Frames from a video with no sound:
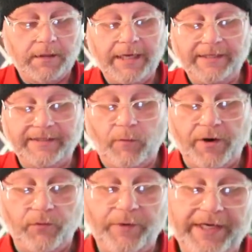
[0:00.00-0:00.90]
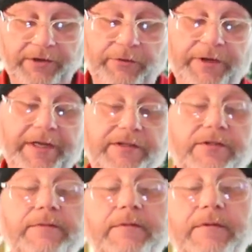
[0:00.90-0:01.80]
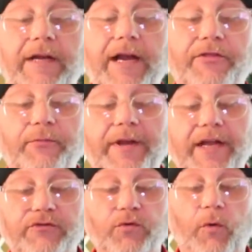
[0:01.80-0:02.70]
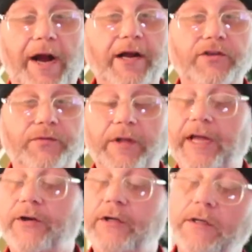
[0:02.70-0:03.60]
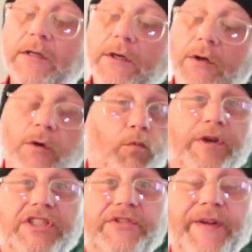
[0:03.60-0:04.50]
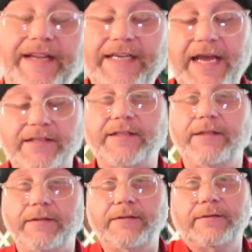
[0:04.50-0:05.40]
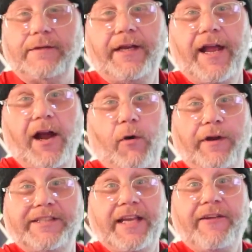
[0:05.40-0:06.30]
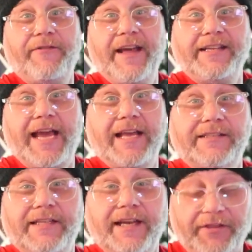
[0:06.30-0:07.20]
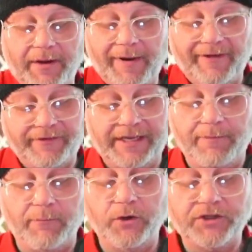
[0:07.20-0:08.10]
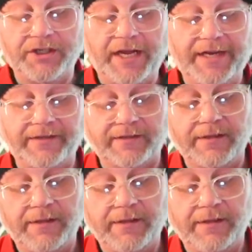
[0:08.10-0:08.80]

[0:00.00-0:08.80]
In case I want to redo this, I got 3 extra wires for later. which is fantastic. And I always say fantastic. I think I'm going to have to get merchandise.